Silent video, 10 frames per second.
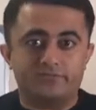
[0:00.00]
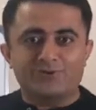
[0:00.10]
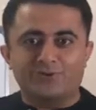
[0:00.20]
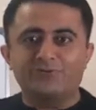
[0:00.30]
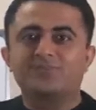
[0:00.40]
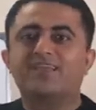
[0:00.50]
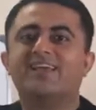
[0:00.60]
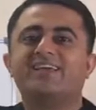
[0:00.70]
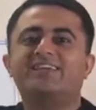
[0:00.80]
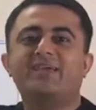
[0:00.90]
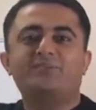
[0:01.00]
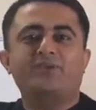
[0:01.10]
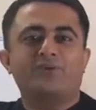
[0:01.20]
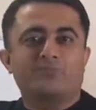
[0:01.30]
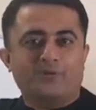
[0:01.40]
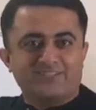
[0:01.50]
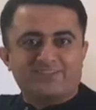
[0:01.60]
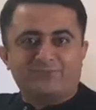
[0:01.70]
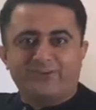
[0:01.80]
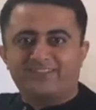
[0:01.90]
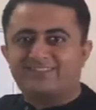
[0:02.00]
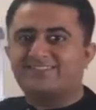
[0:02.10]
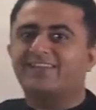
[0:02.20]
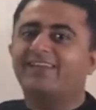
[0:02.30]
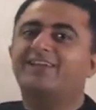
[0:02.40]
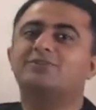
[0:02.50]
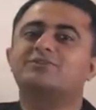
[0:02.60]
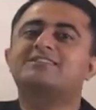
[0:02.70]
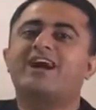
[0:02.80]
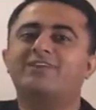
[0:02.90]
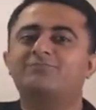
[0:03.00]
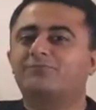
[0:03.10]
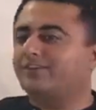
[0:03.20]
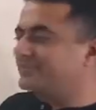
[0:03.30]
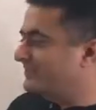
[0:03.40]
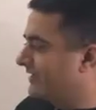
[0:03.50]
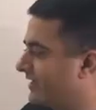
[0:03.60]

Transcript: So Keeping your budget fixed and your time fixed,